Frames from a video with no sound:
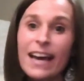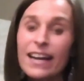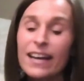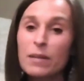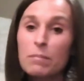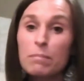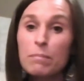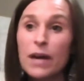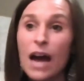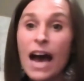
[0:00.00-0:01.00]
get it,
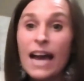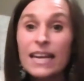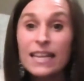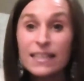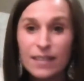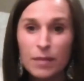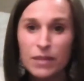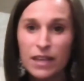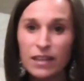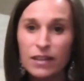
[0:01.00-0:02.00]
but I need
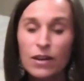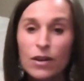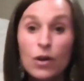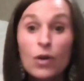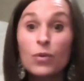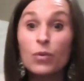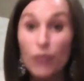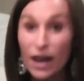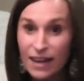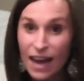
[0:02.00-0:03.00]
something
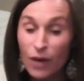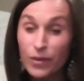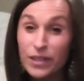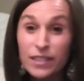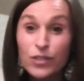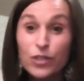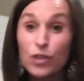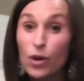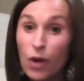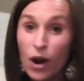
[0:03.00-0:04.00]
right now. This is
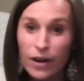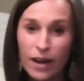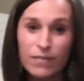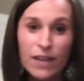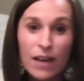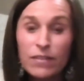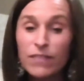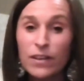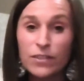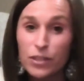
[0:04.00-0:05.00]
so hard. I've never
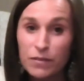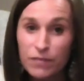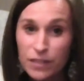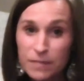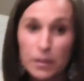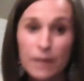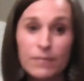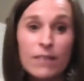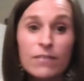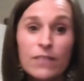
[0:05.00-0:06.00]
felt so invisible. I've
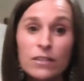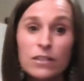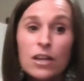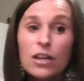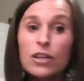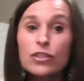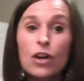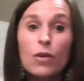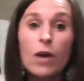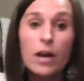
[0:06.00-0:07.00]
never felt
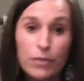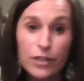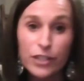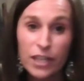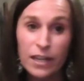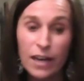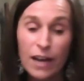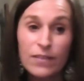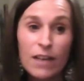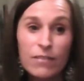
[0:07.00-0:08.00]
so unappreciated.
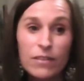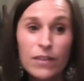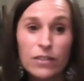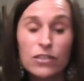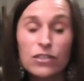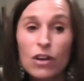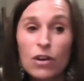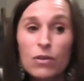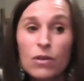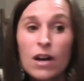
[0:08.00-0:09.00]
I've never felt
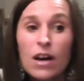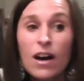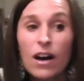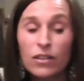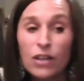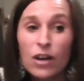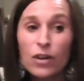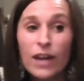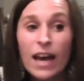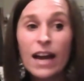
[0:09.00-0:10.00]
so
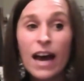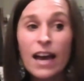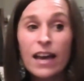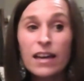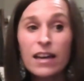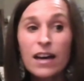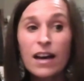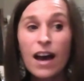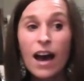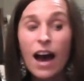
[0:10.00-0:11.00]
alone. And I,
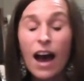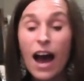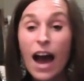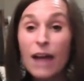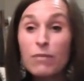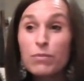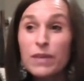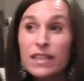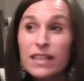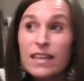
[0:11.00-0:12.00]
I
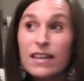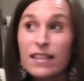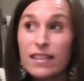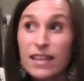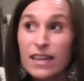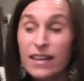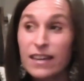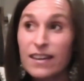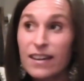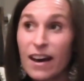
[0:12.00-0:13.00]
really
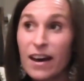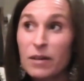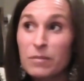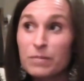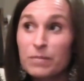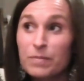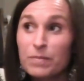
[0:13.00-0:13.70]
think um,